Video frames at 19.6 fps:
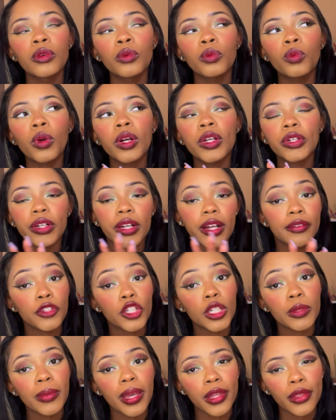wondering if
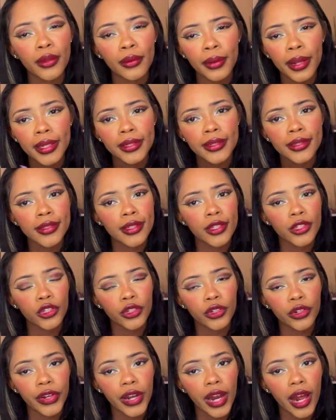she made the right decision
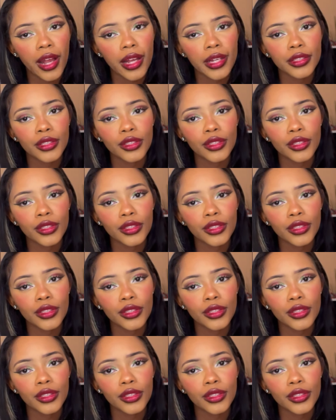or not